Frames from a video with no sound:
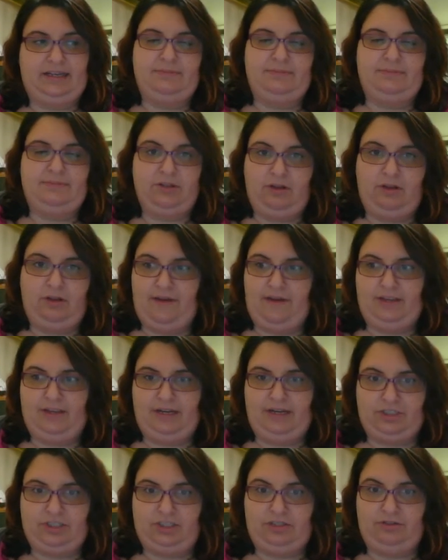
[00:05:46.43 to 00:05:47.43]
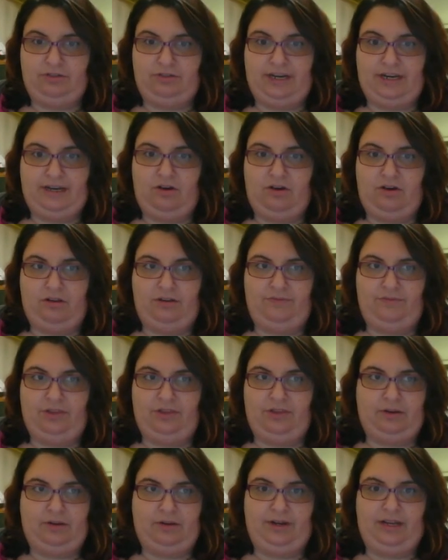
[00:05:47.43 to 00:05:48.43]
I'm still having an issue getting all of the
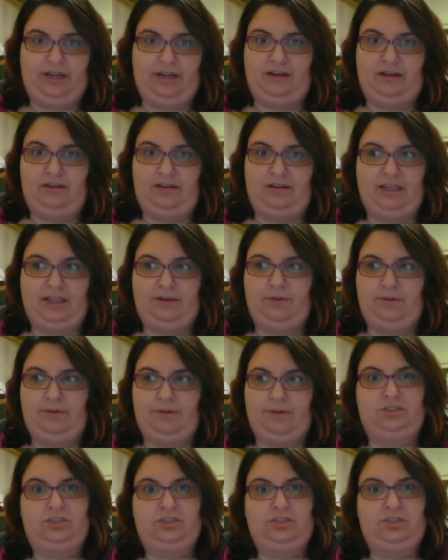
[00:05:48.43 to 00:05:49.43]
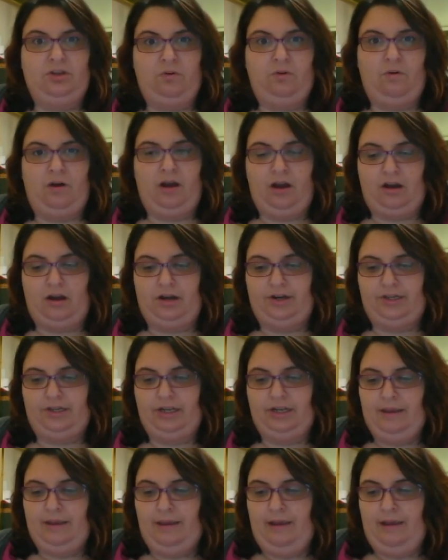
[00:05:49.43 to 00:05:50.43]
liquid in. The liquid is so hard.